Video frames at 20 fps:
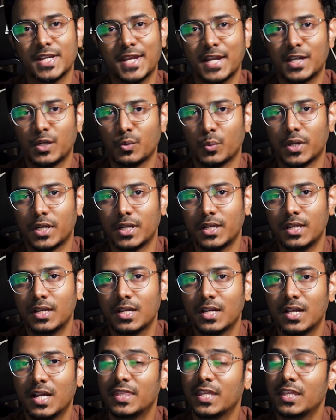creativity,
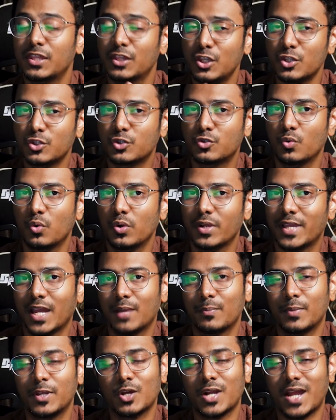then this tool
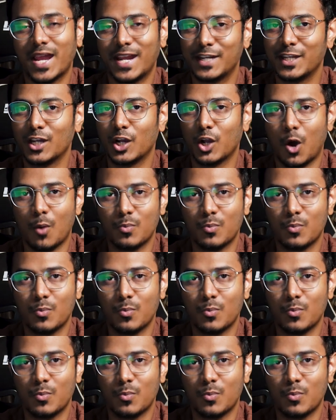can be your ideal